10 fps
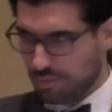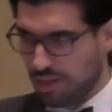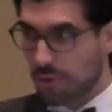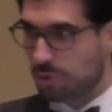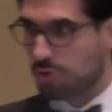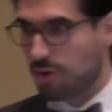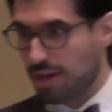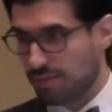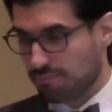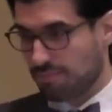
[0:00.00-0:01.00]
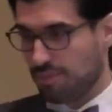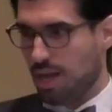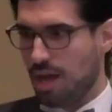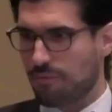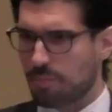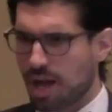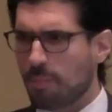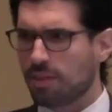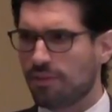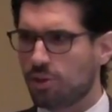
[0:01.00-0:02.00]
Another story from a
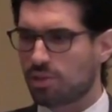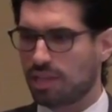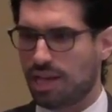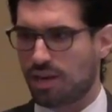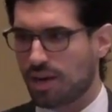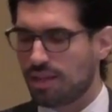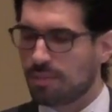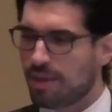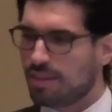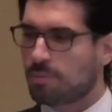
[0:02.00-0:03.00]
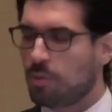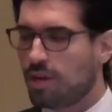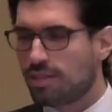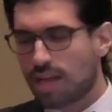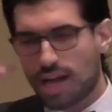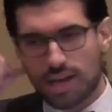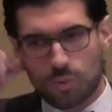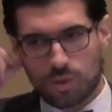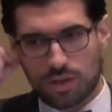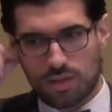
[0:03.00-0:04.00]
couple of years later. I think by this point I
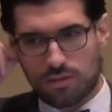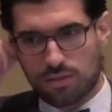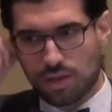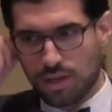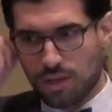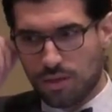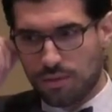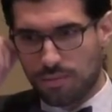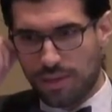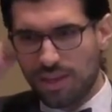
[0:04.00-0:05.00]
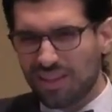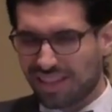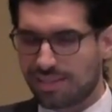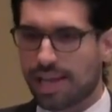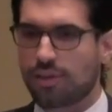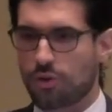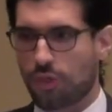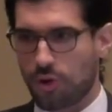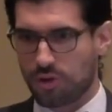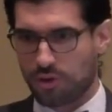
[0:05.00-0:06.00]
was in like second or
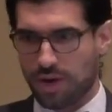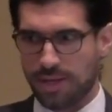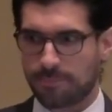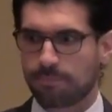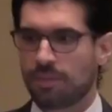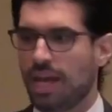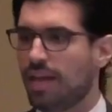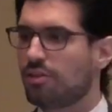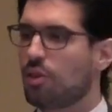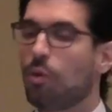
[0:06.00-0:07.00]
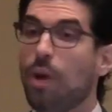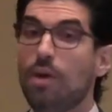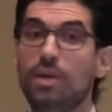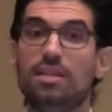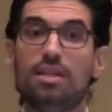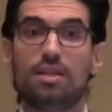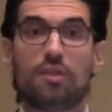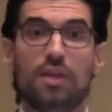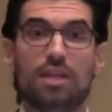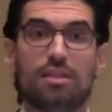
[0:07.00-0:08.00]
third grade. And the way we
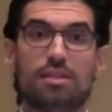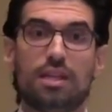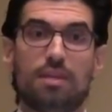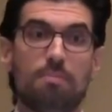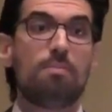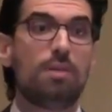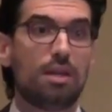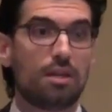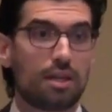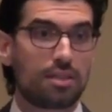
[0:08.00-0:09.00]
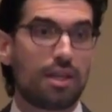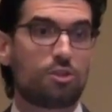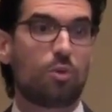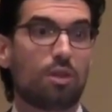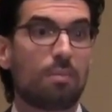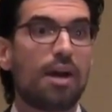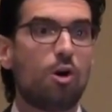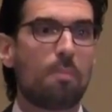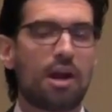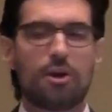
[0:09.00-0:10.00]
did things in Sunday school in my
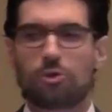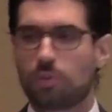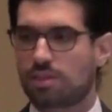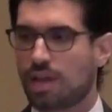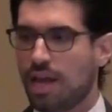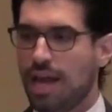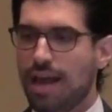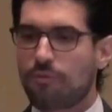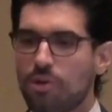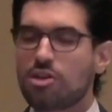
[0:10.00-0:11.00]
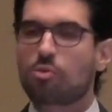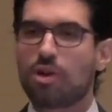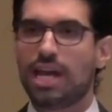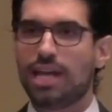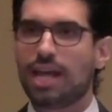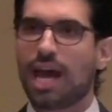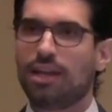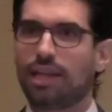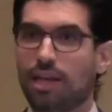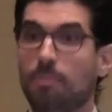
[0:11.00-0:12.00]
home parish was every grade
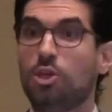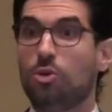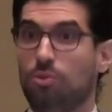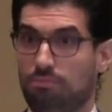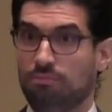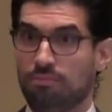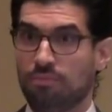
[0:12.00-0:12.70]
had like a pew.